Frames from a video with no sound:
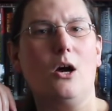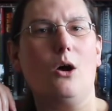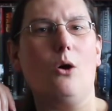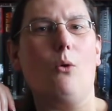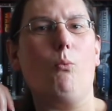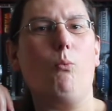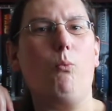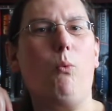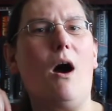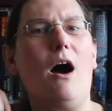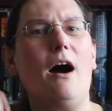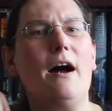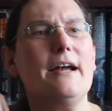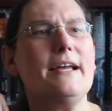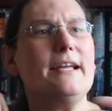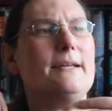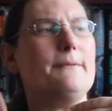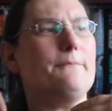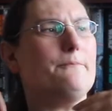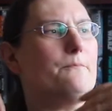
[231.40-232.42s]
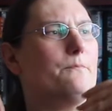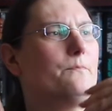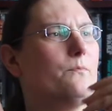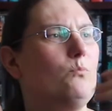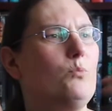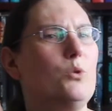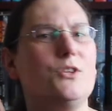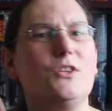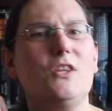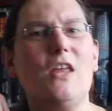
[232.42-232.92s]
Why
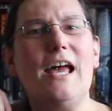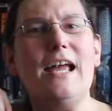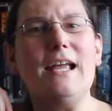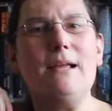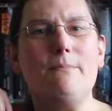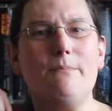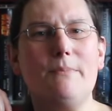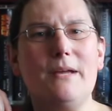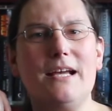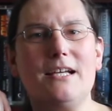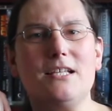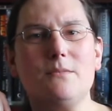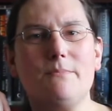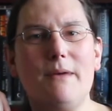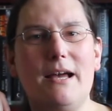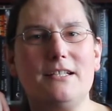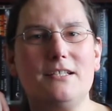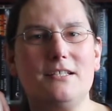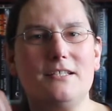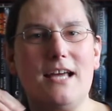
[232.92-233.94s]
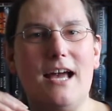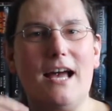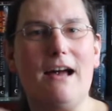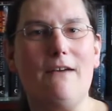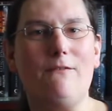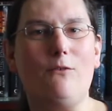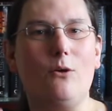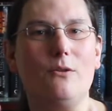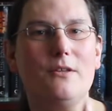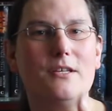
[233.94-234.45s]
would they be expected to
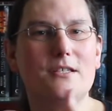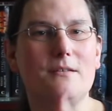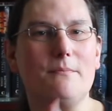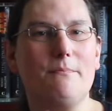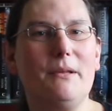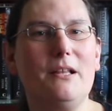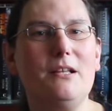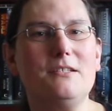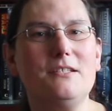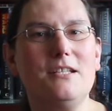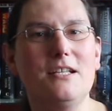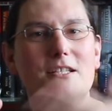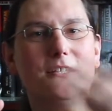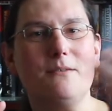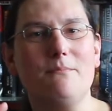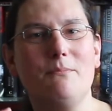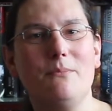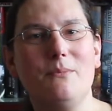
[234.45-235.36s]
have all this ability to